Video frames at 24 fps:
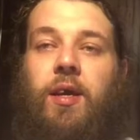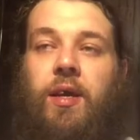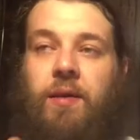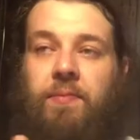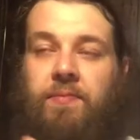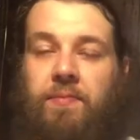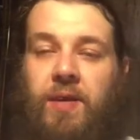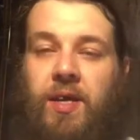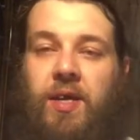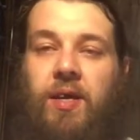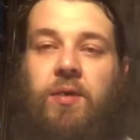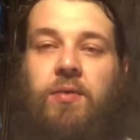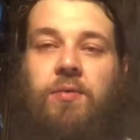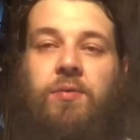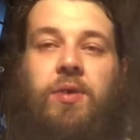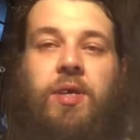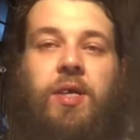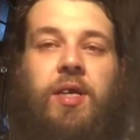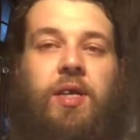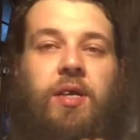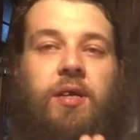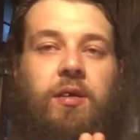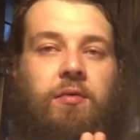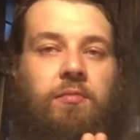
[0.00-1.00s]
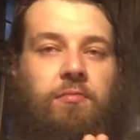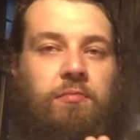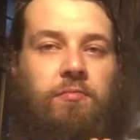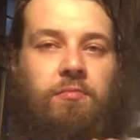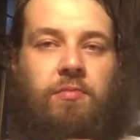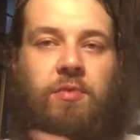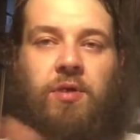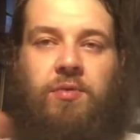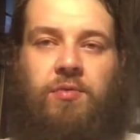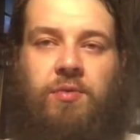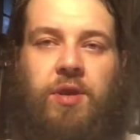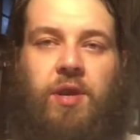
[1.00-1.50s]
If they don't need it,
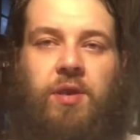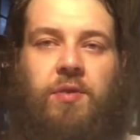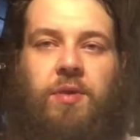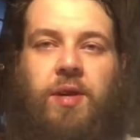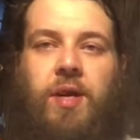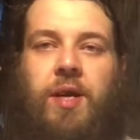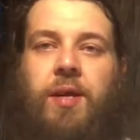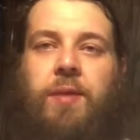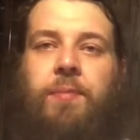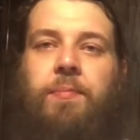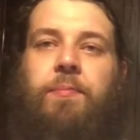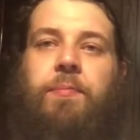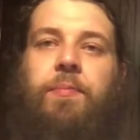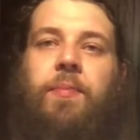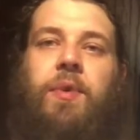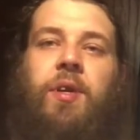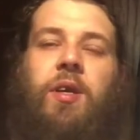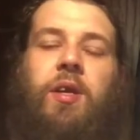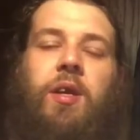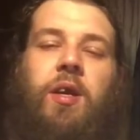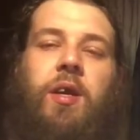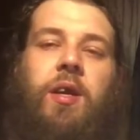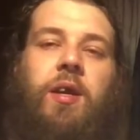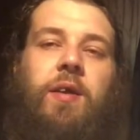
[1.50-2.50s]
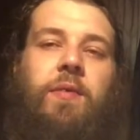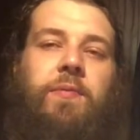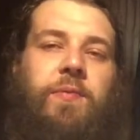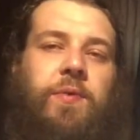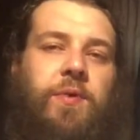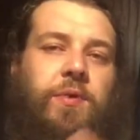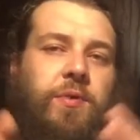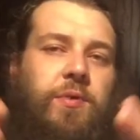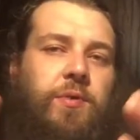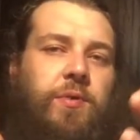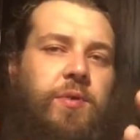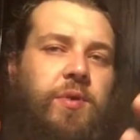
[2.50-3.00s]
don't donate. If
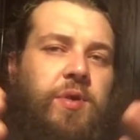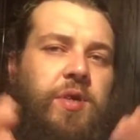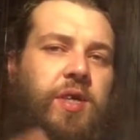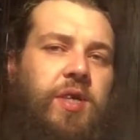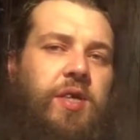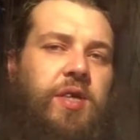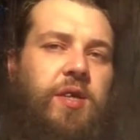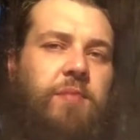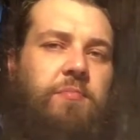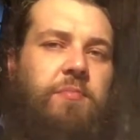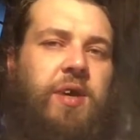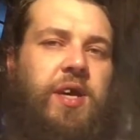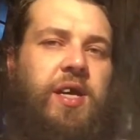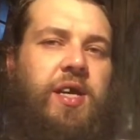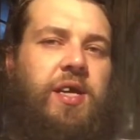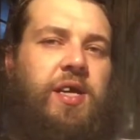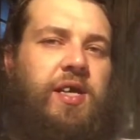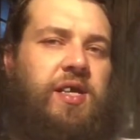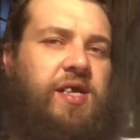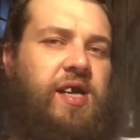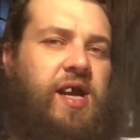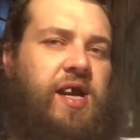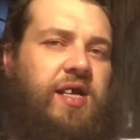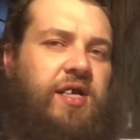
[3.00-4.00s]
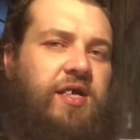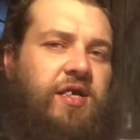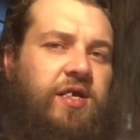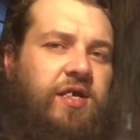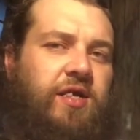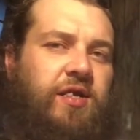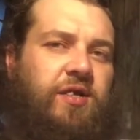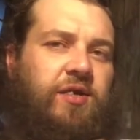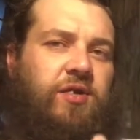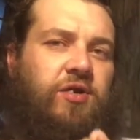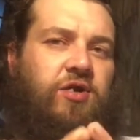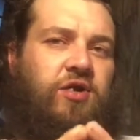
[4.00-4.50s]
you see somebody that's
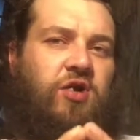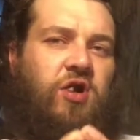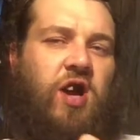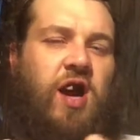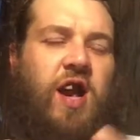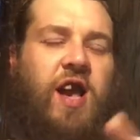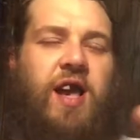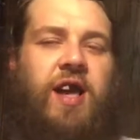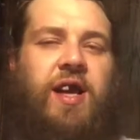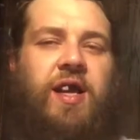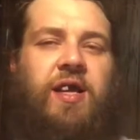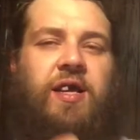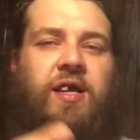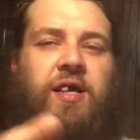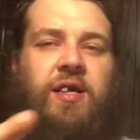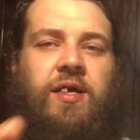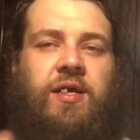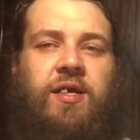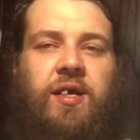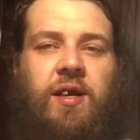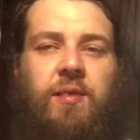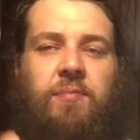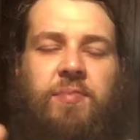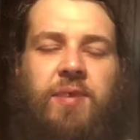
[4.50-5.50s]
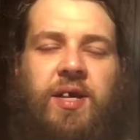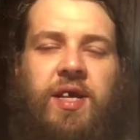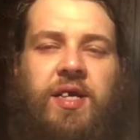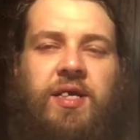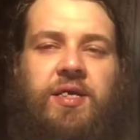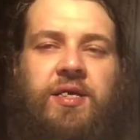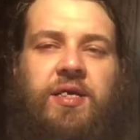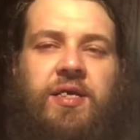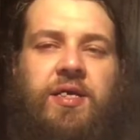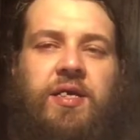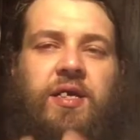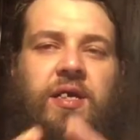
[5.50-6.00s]
actually trying their
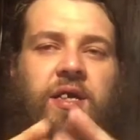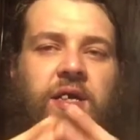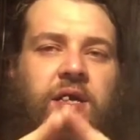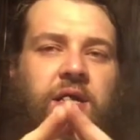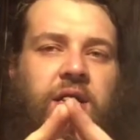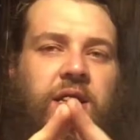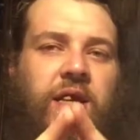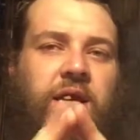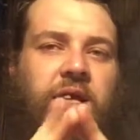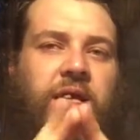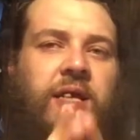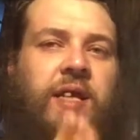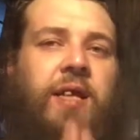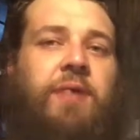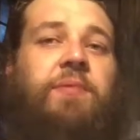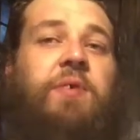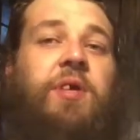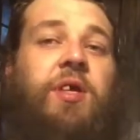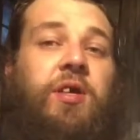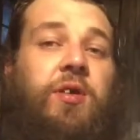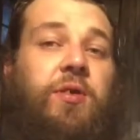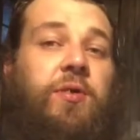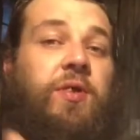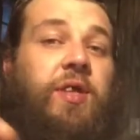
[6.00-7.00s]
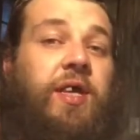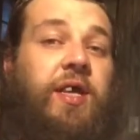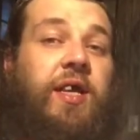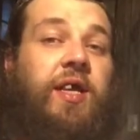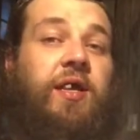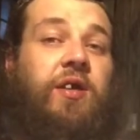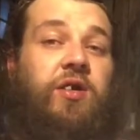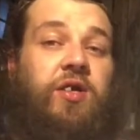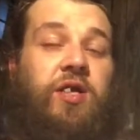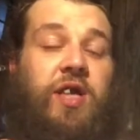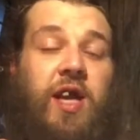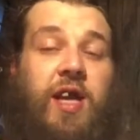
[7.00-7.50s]
best and giving you the
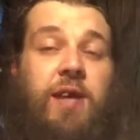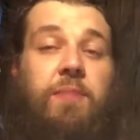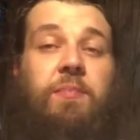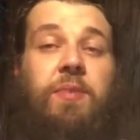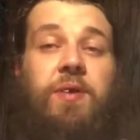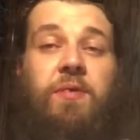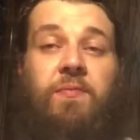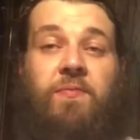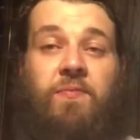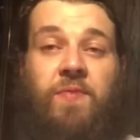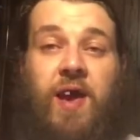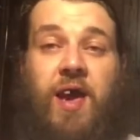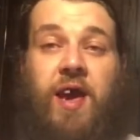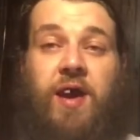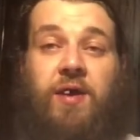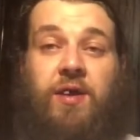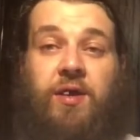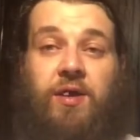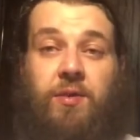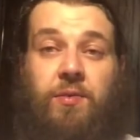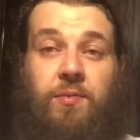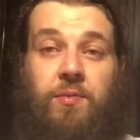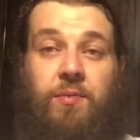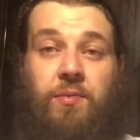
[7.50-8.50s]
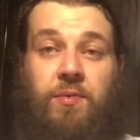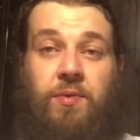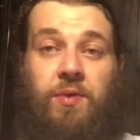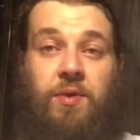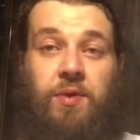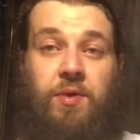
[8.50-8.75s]
entertainment value